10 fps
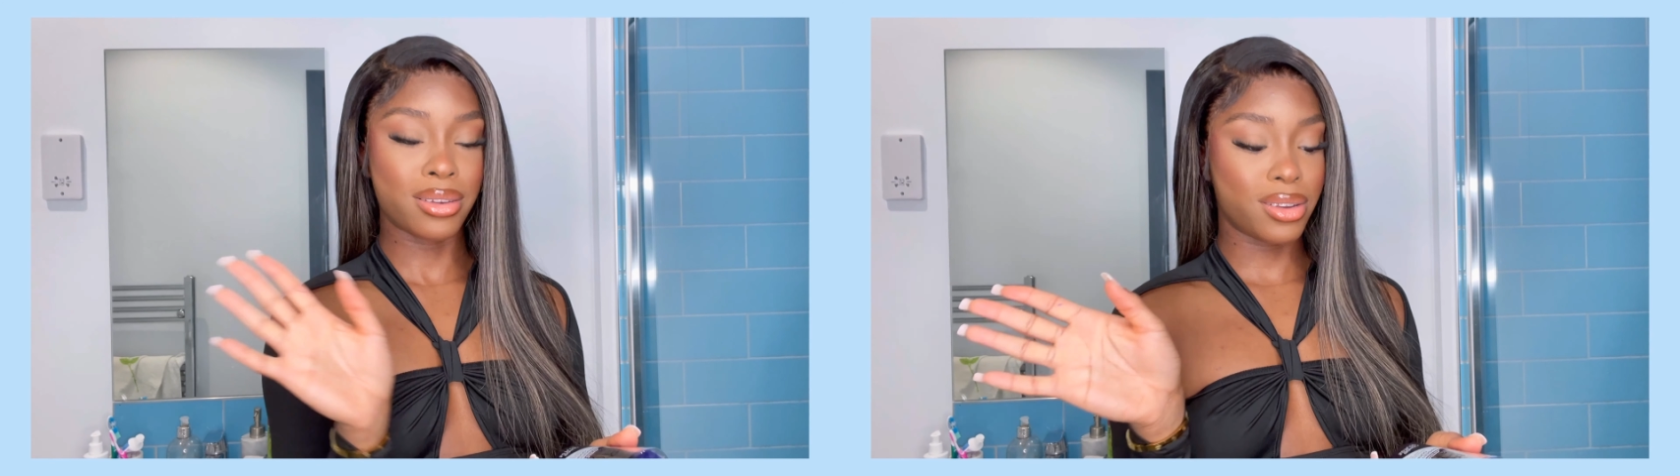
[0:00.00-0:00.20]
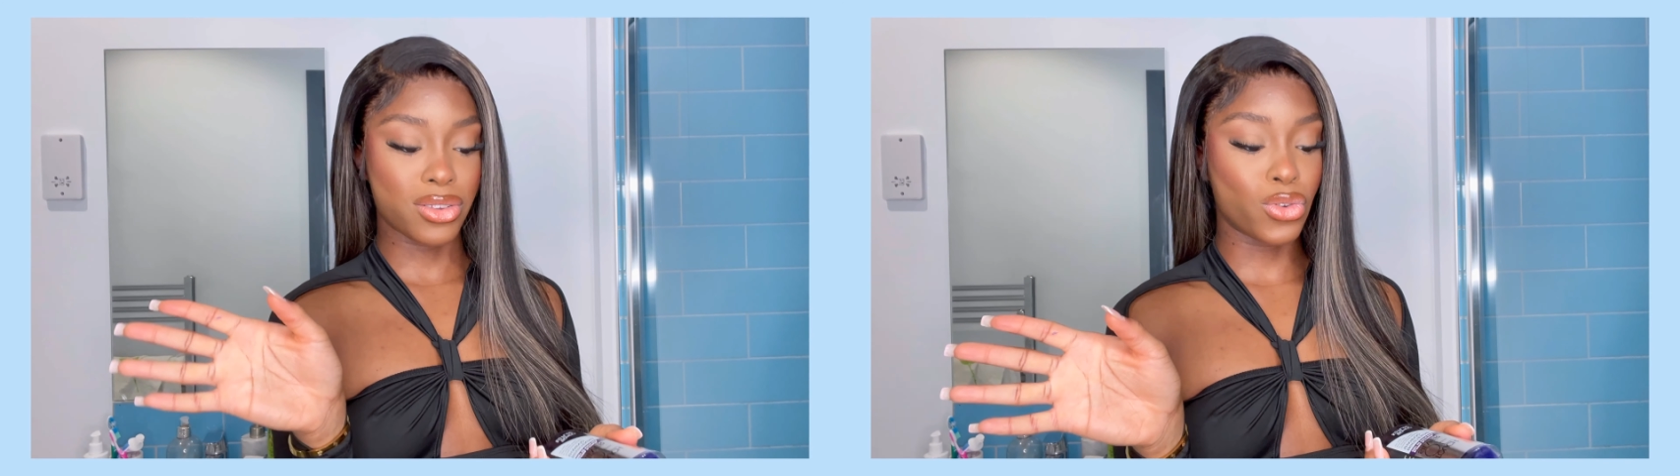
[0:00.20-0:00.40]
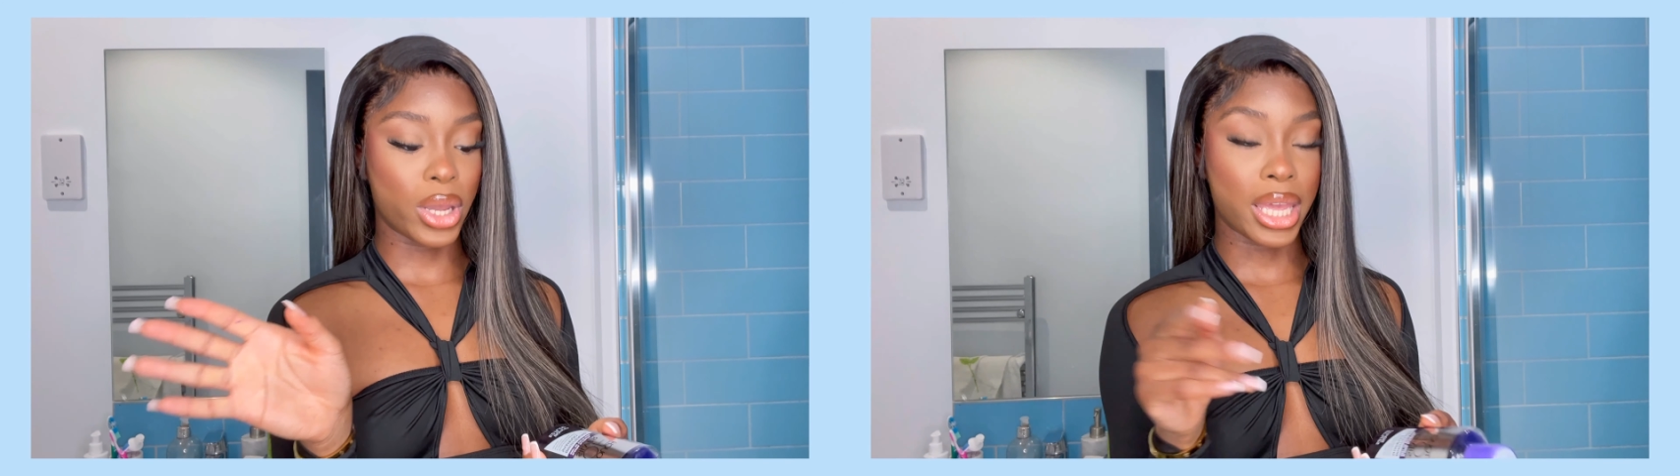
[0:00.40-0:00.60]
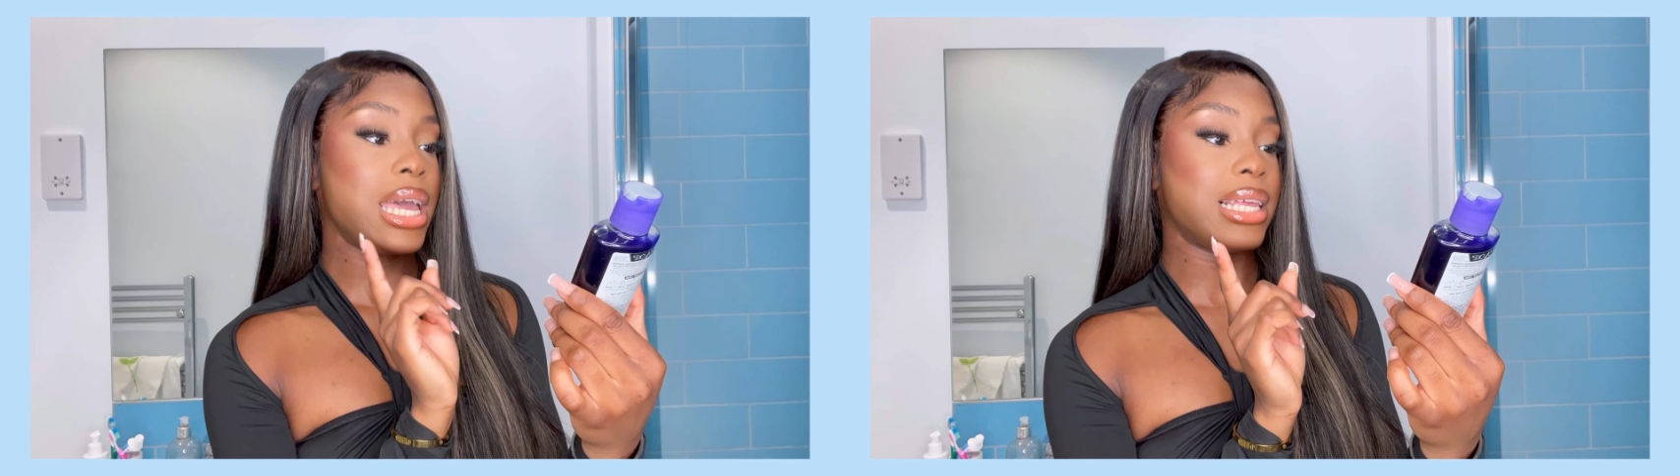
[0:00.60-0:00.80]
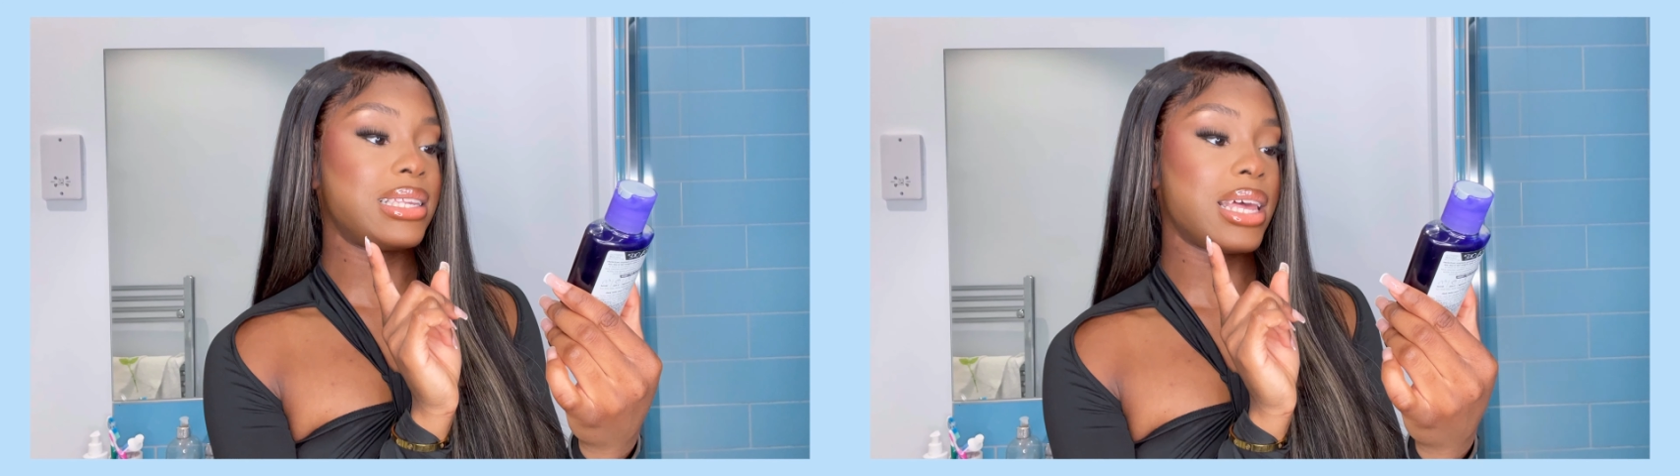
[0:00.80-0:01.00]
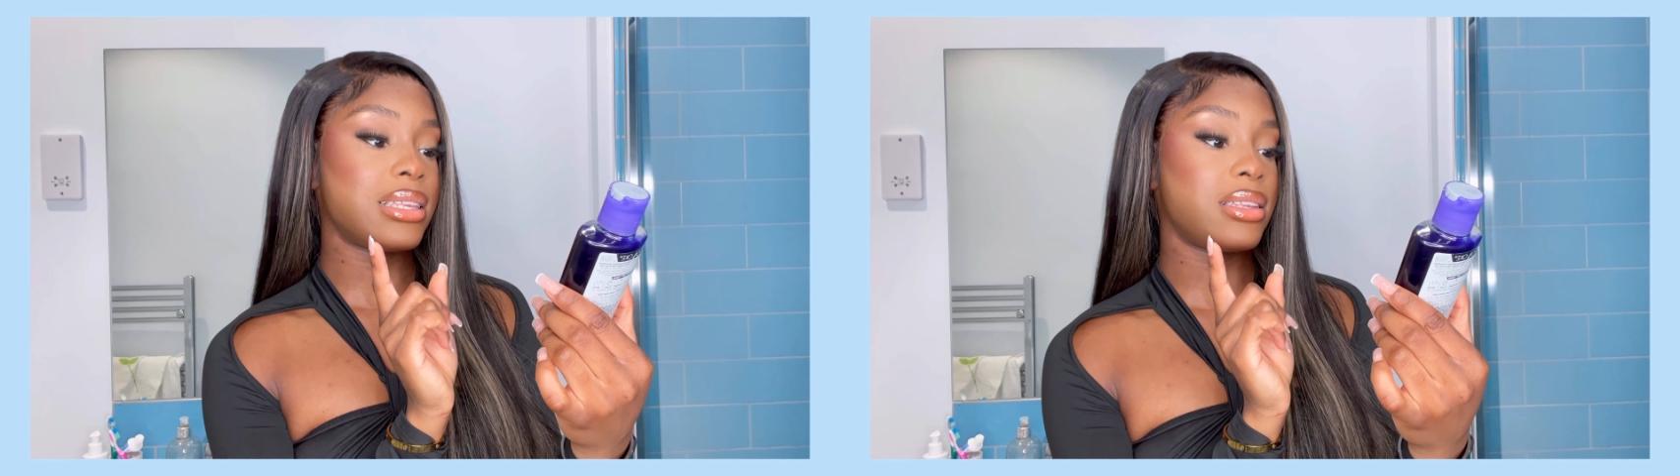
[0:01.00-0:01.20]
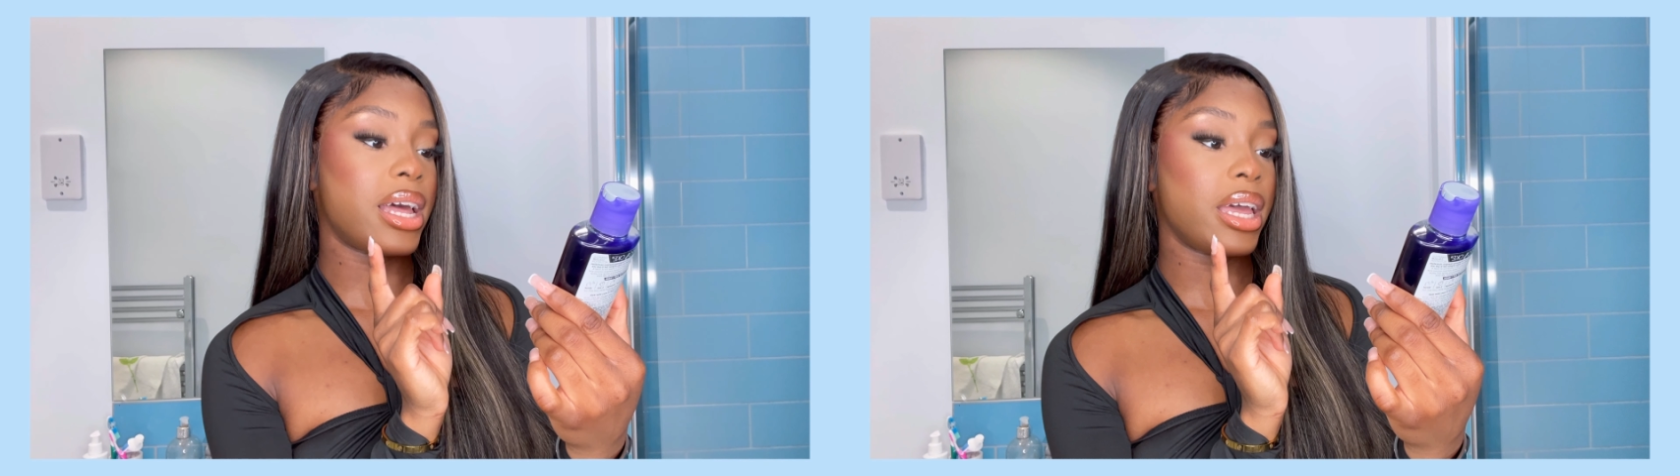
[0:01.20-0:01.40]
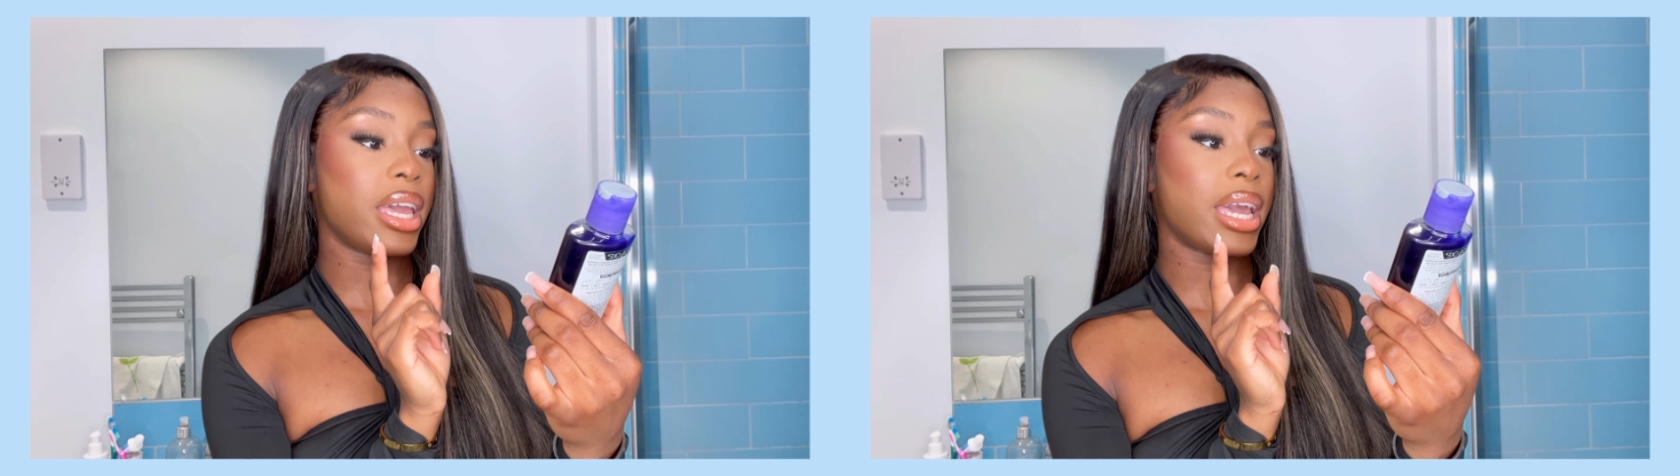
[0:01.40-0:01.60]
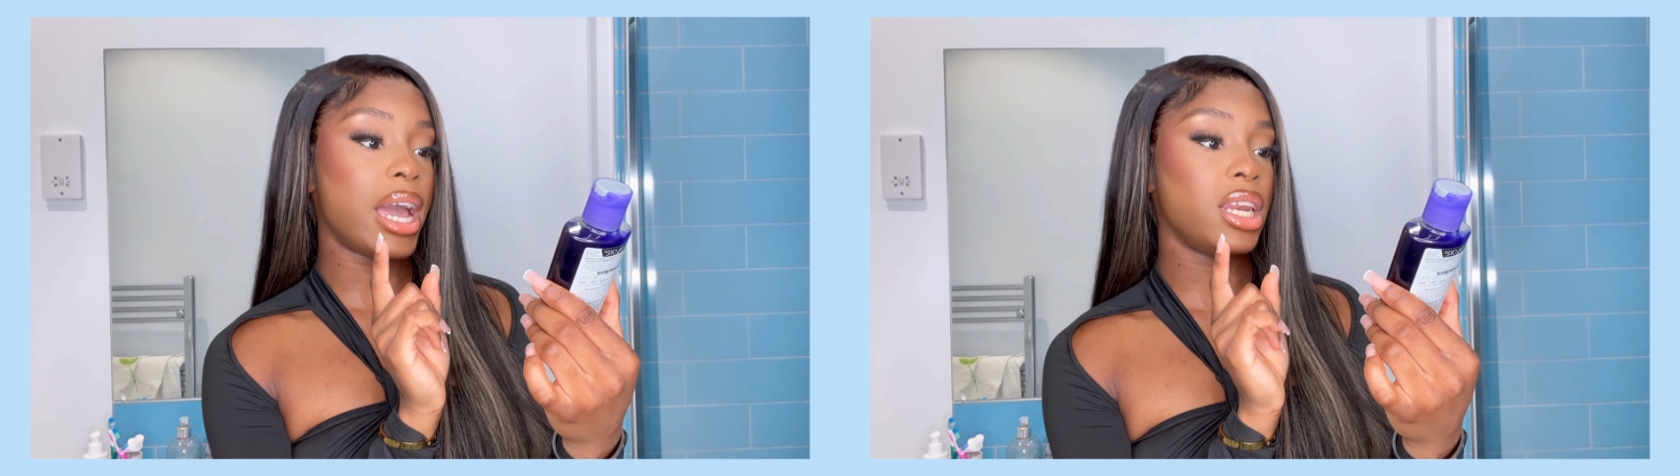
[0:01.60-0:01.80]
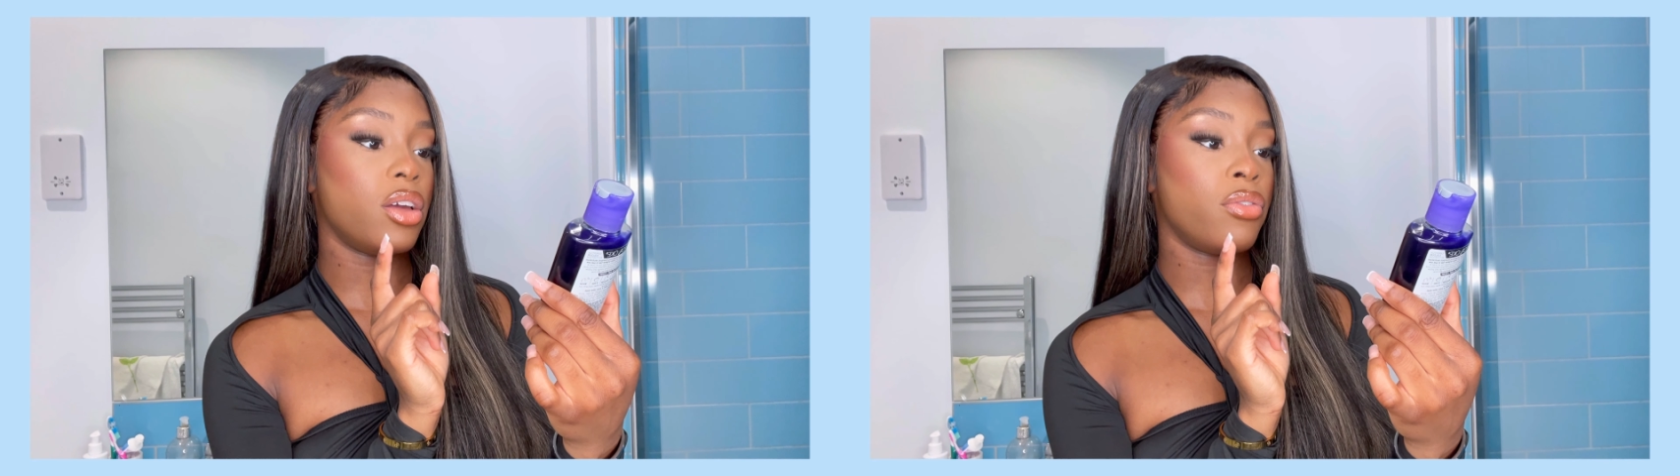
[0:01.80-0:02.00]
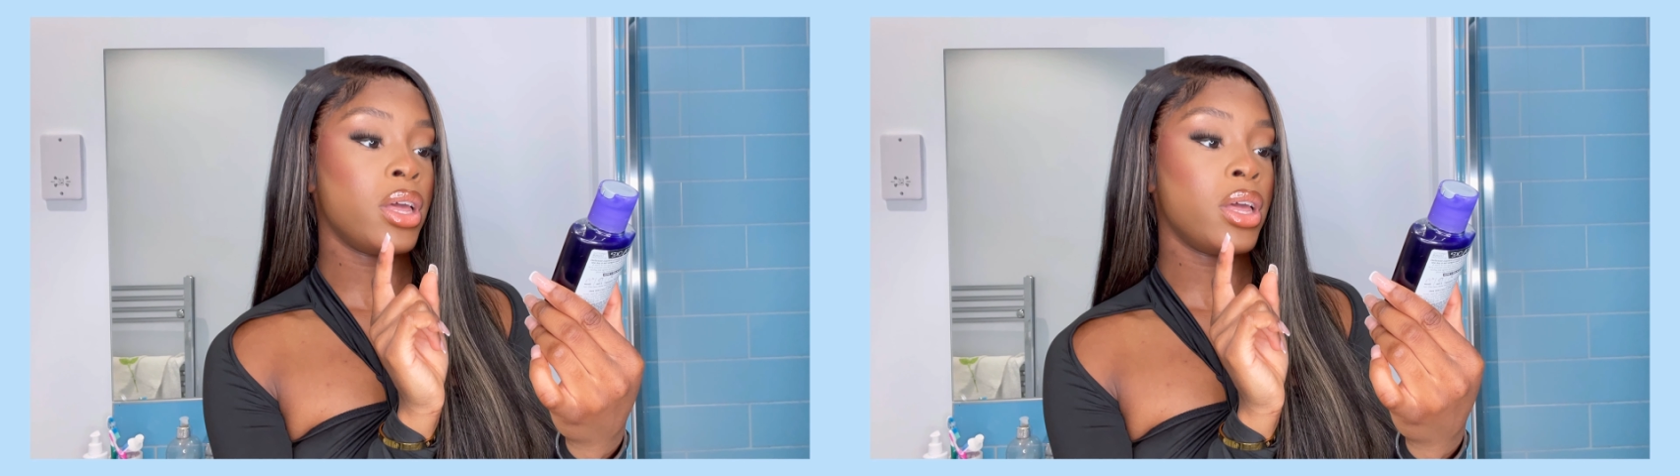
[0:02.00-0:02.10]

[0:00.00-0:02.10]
It's not it. It says that it kind of